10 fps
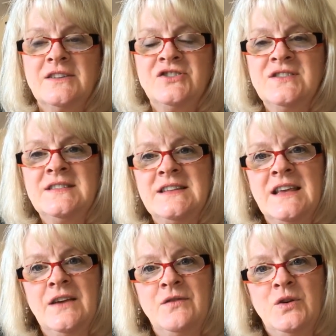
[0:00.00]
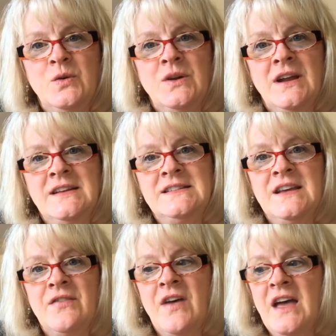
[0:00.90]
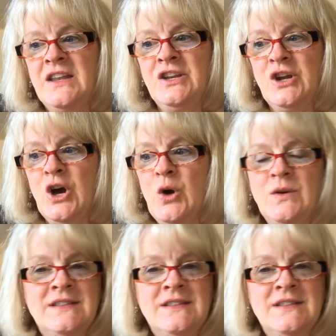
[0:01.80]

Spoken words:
Just to give you an idea that, you know,